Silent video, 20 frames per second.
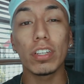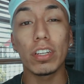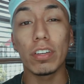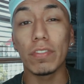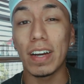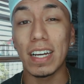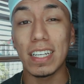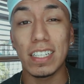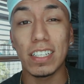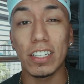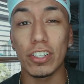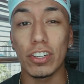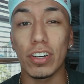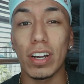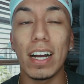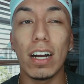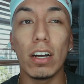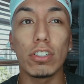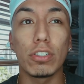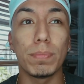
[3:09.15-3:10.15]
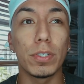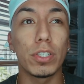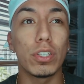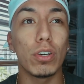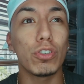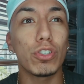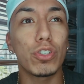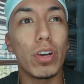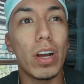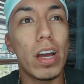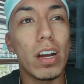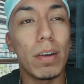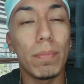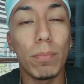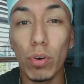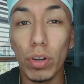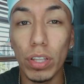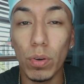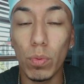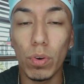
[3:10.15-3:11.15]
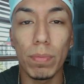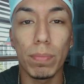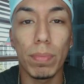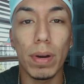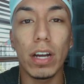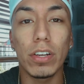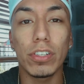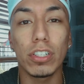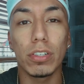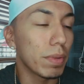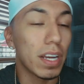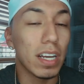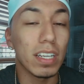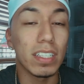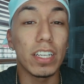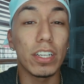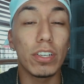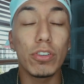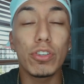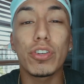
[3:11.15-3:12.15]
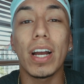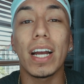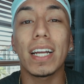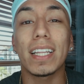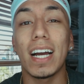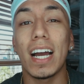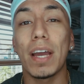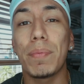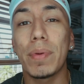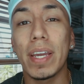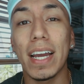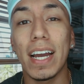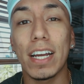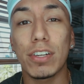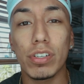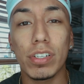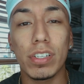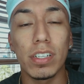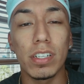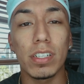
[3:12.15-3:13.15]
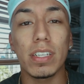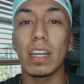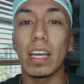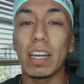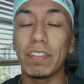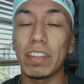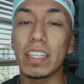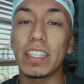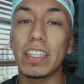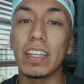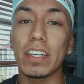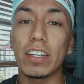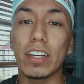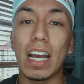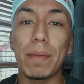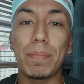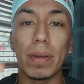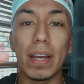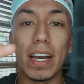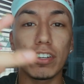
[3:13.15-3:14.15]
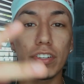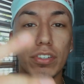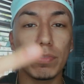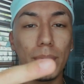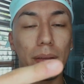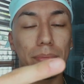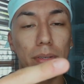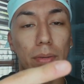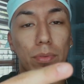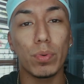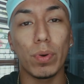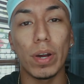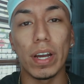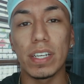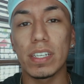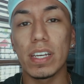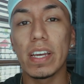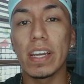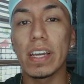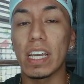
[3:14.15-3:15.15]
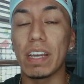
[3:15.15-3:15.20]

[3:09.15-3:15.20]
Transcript: the devices in your house but don't try it on more than one browser because they do track the ip addresses and if they see that your ip address pops up twice